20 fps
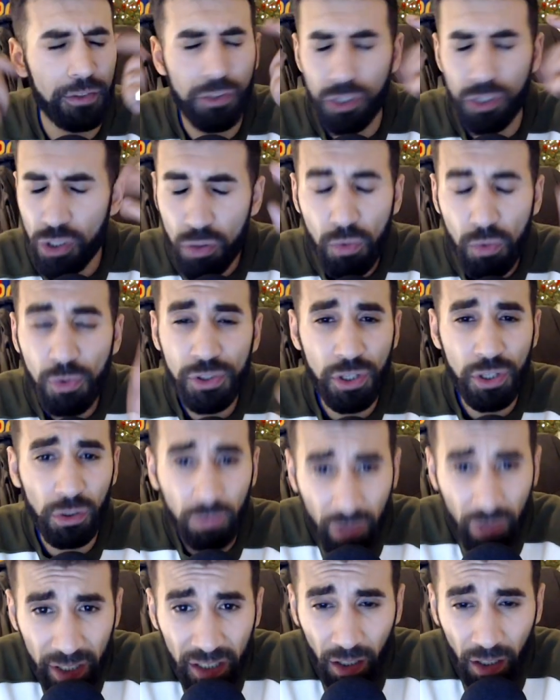Do you also
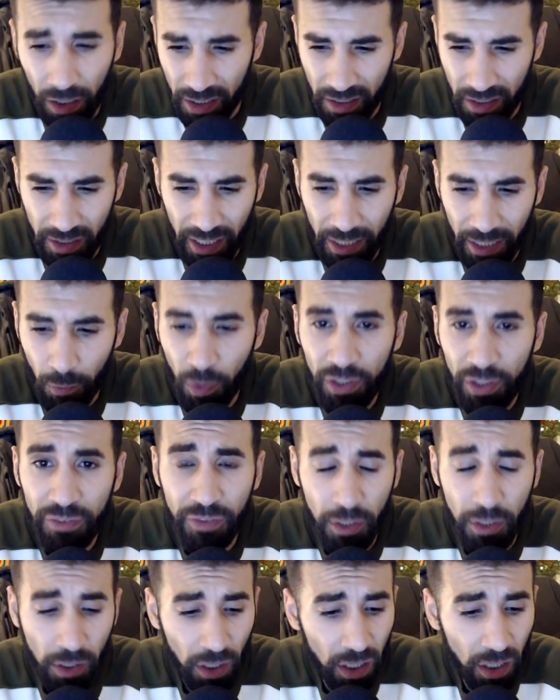realise that one
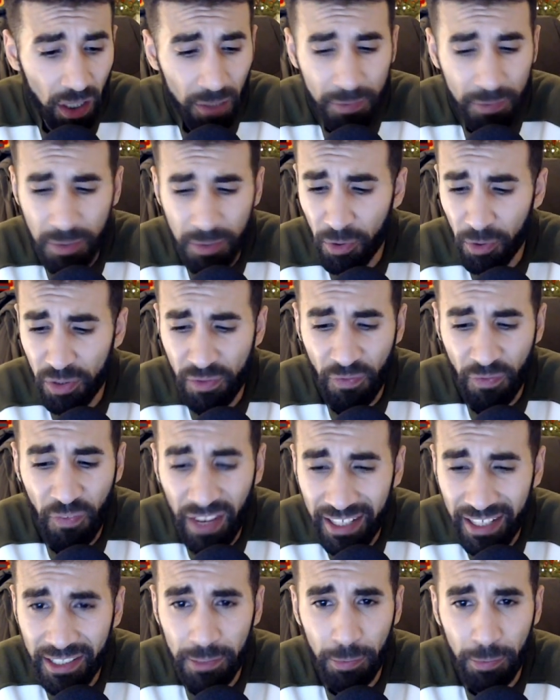of the club's most
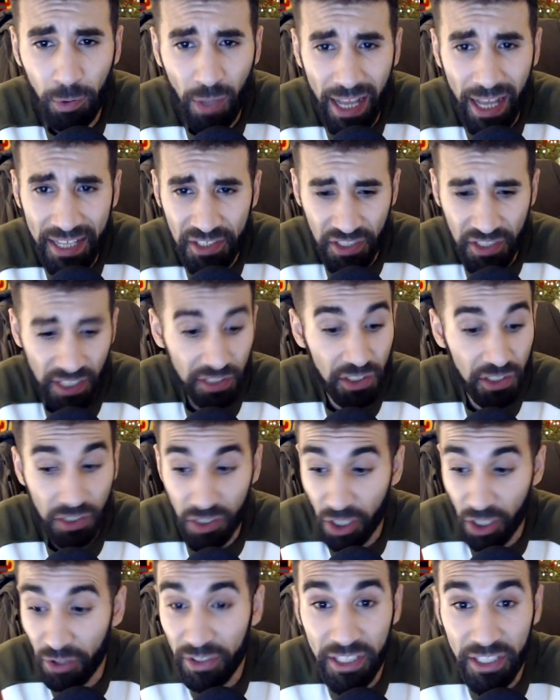valuable assets
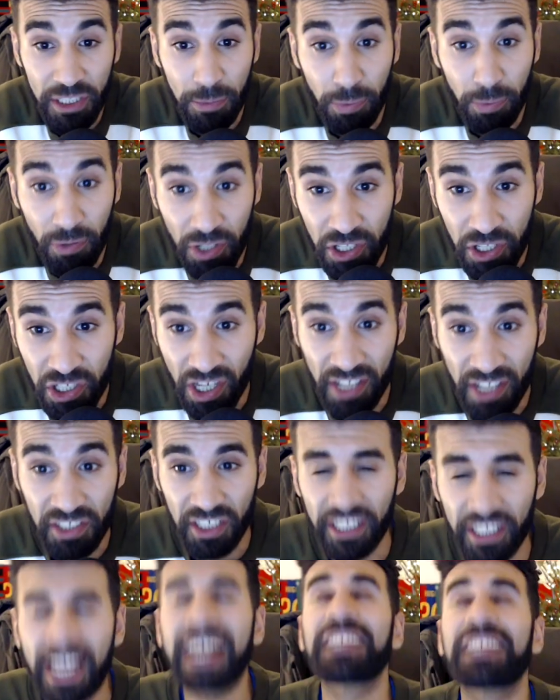is currently
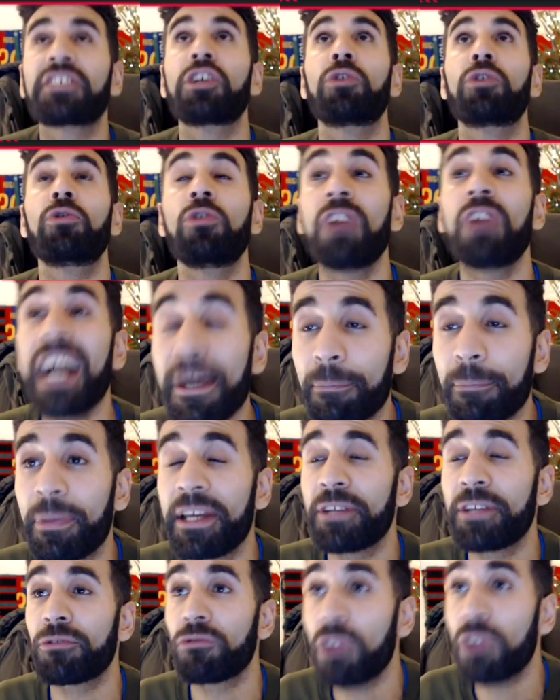depreciating at a
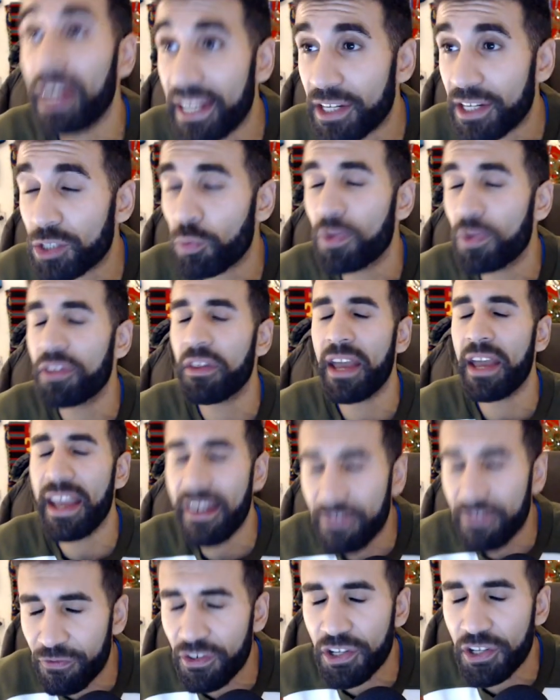rapid rate with
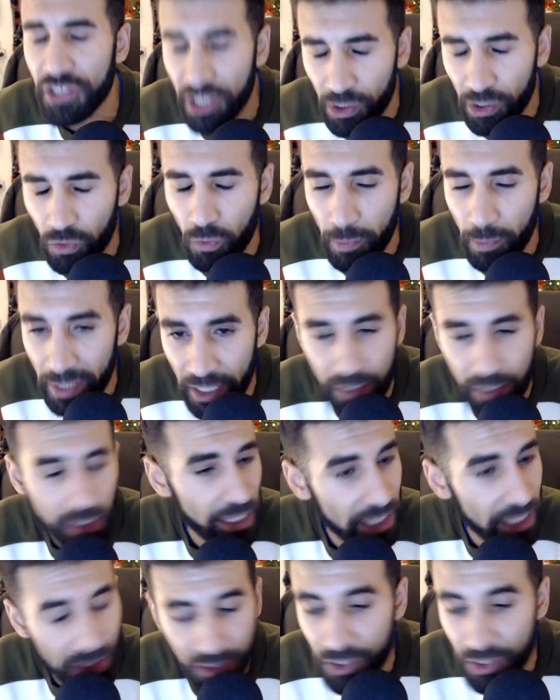every single minute
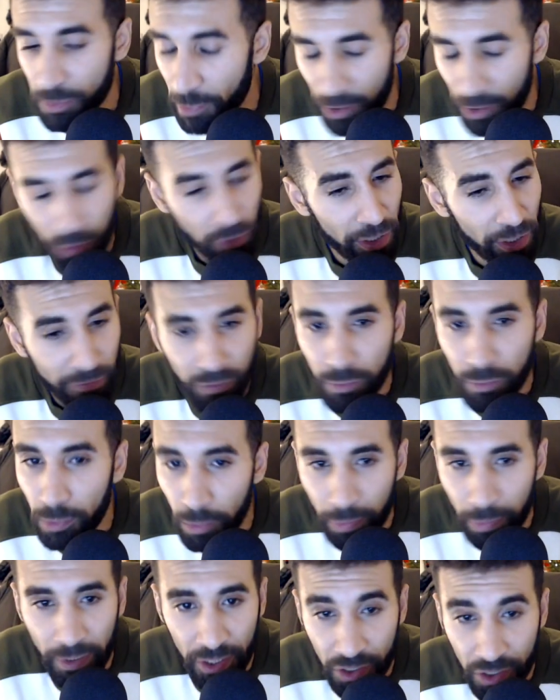that he doesn't spend on that
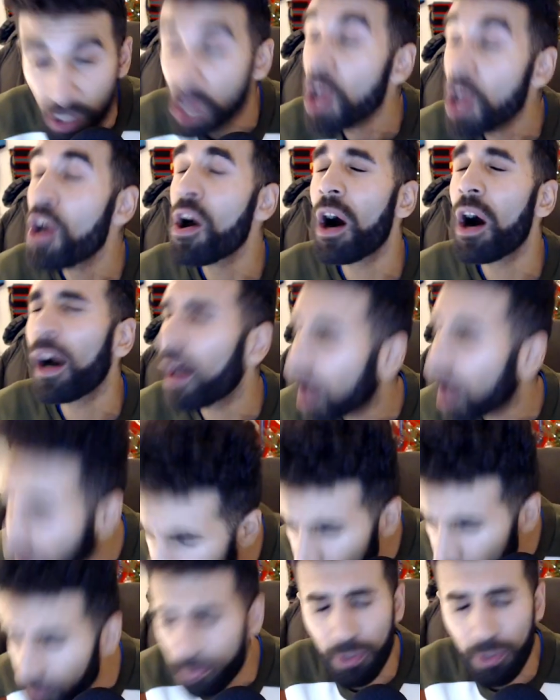football pitch? I
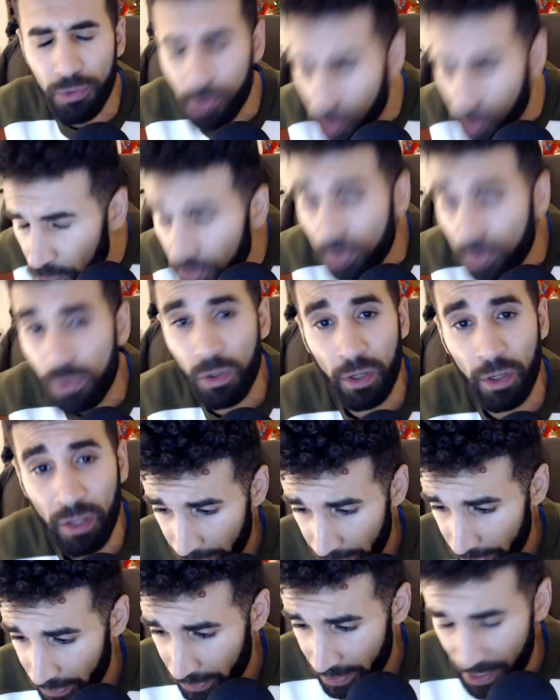hope you do.
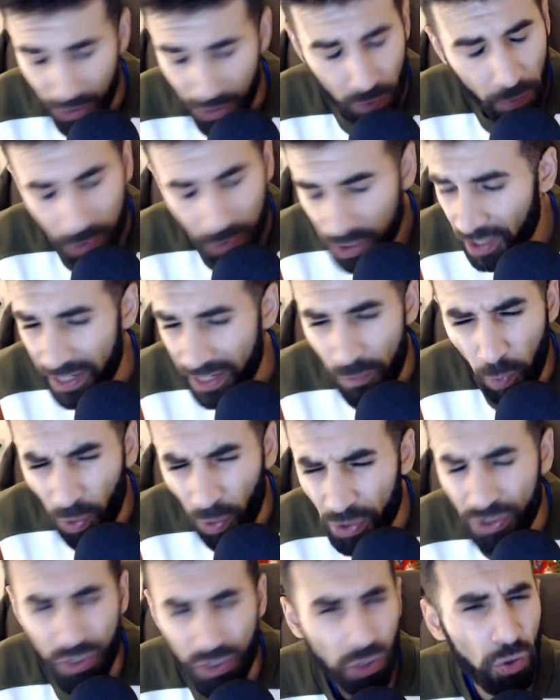It's almost like he
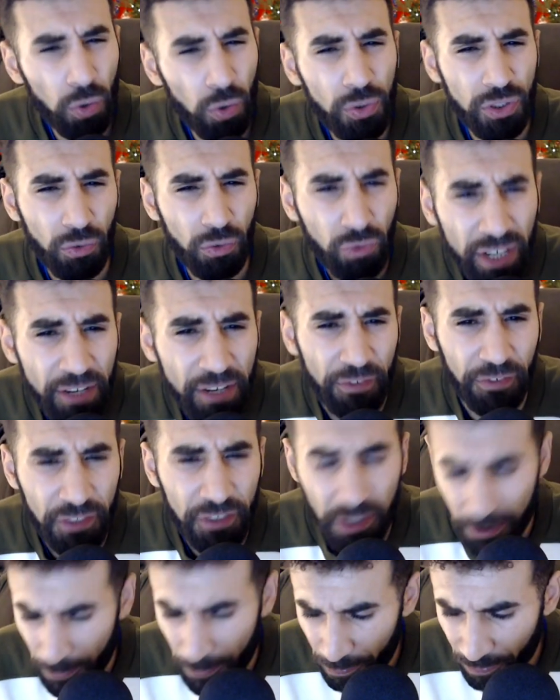wants to cause a
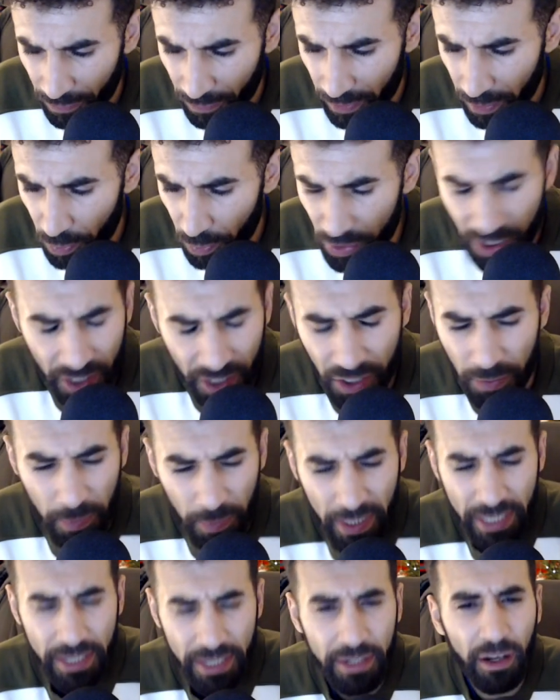rift or is that just
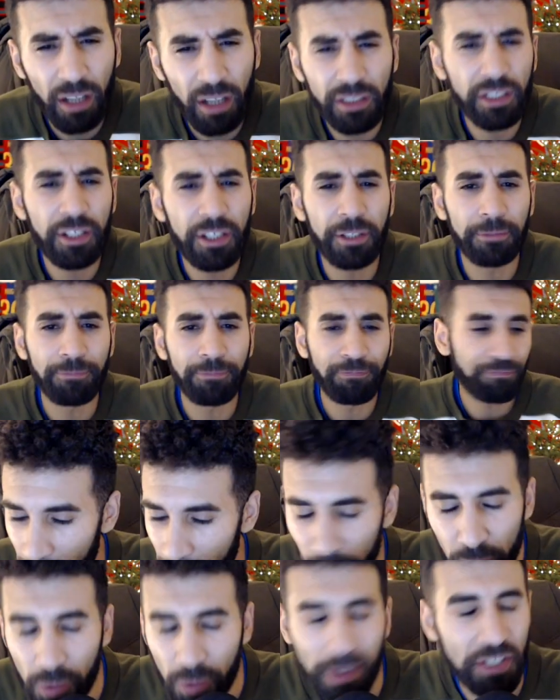me? I don't know.
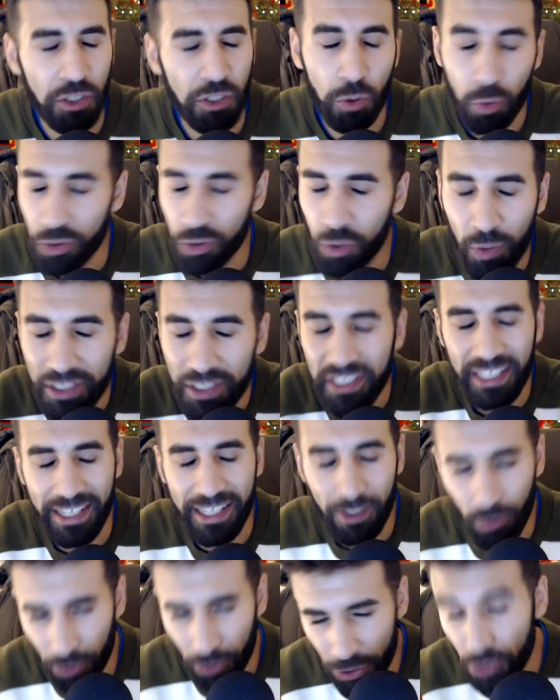I'm not talking about Twitter
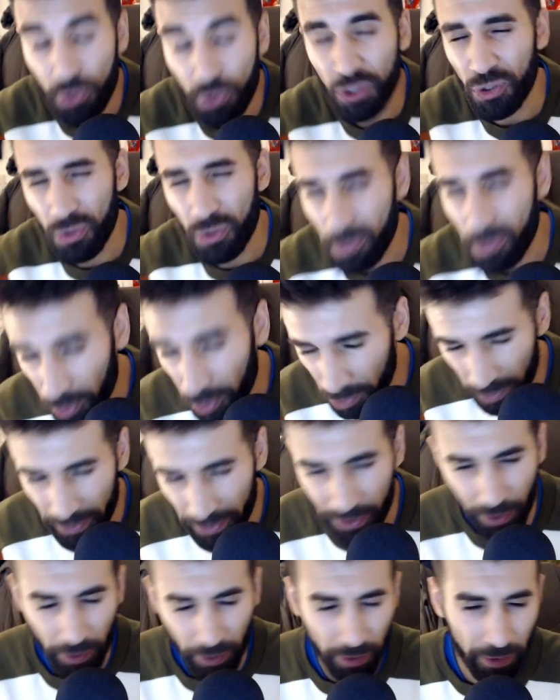here or YouTube or
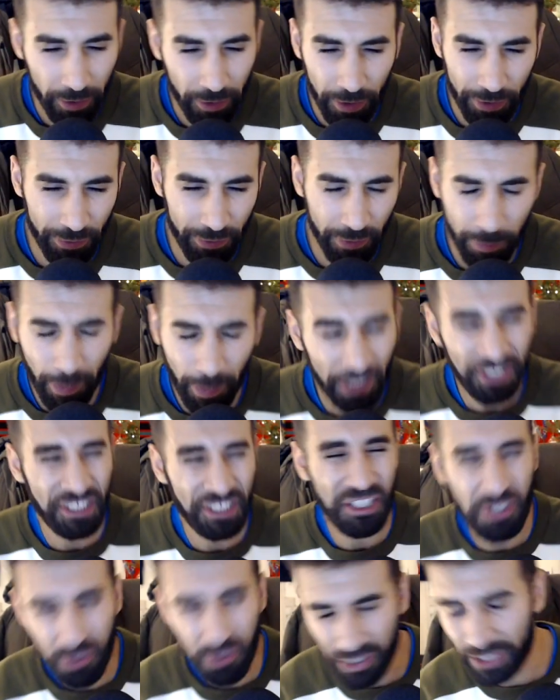you know
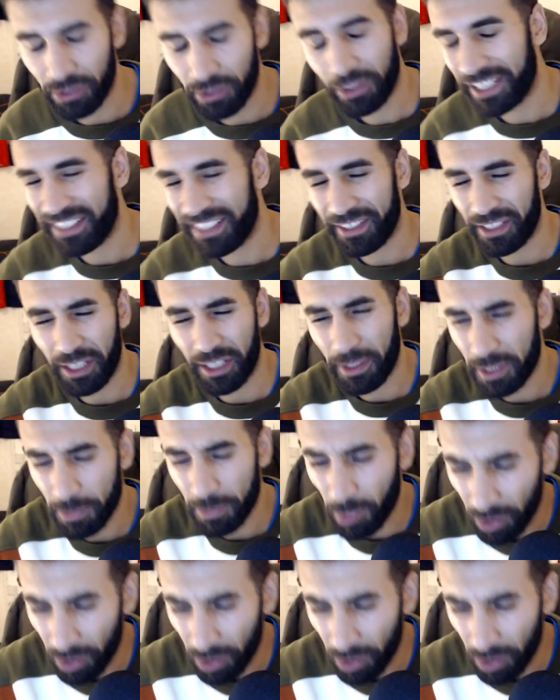punditry or anything like this.